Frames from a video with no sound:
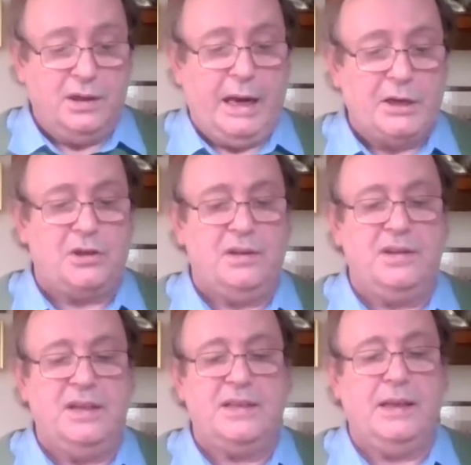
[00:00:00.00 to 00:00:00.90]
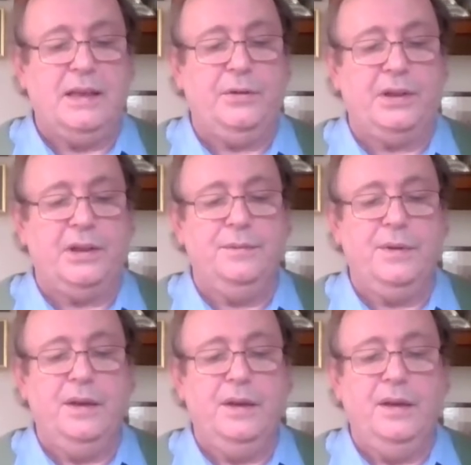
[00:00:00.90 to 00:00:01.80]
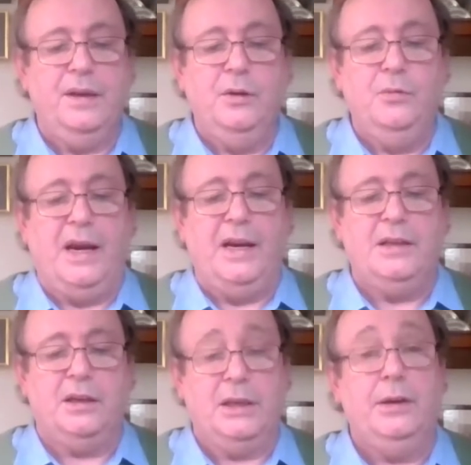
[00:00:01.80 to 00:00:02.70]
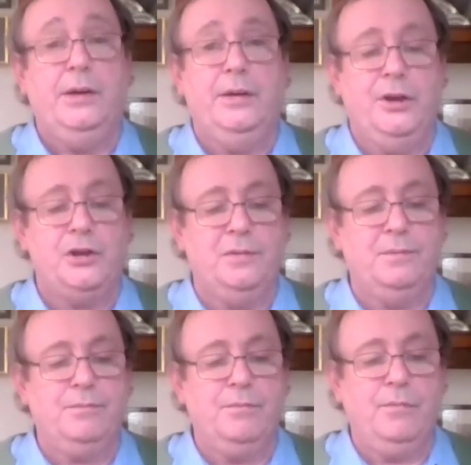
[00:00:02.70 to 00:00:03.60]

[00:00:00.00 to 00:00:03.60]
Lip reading: adjutant in South Africa, who raised the auxiliary division,